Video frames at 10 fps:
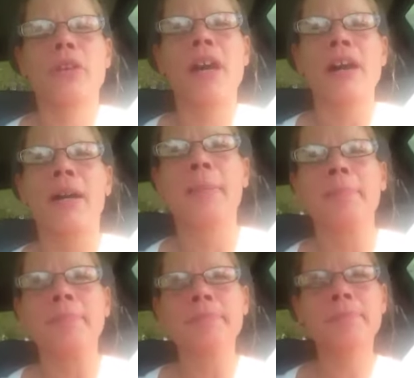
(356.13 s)

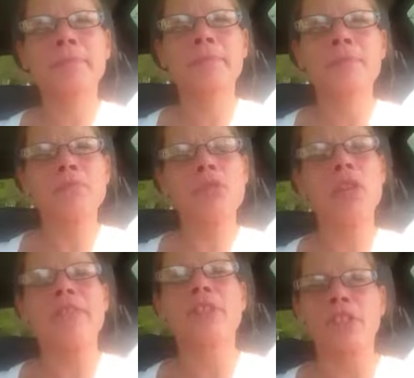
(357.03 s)
Um, you
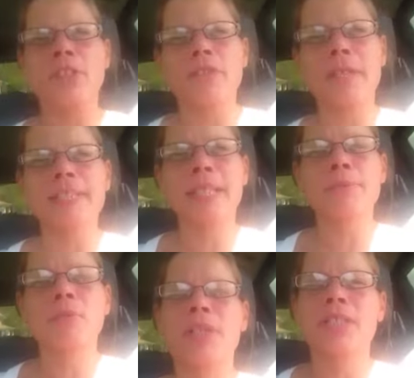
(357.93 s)
have to learn to
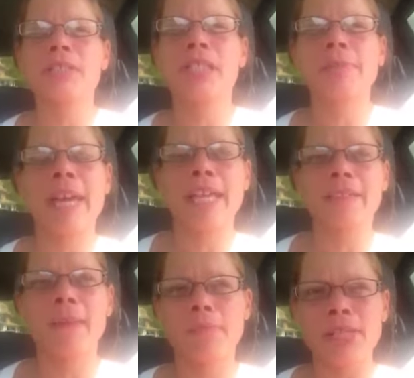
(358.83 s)
accept what you see back
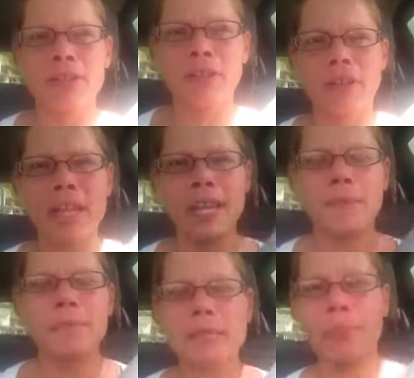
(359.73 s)
in the mirror
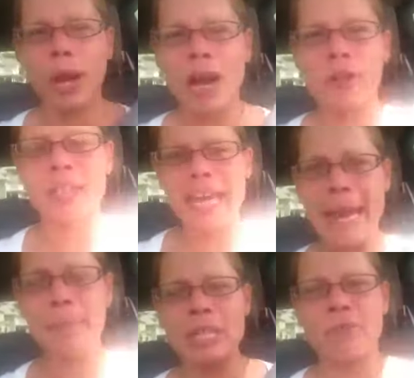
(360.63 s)
and be proud and
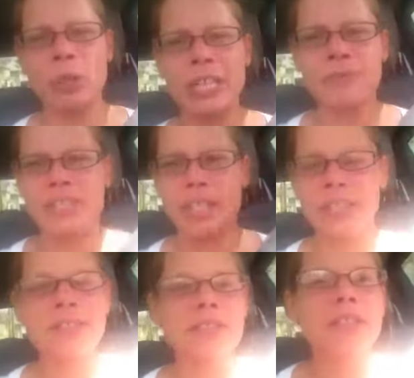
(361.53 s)
happy of what you've
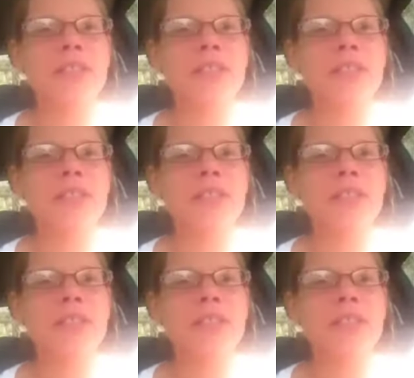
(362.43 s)
done.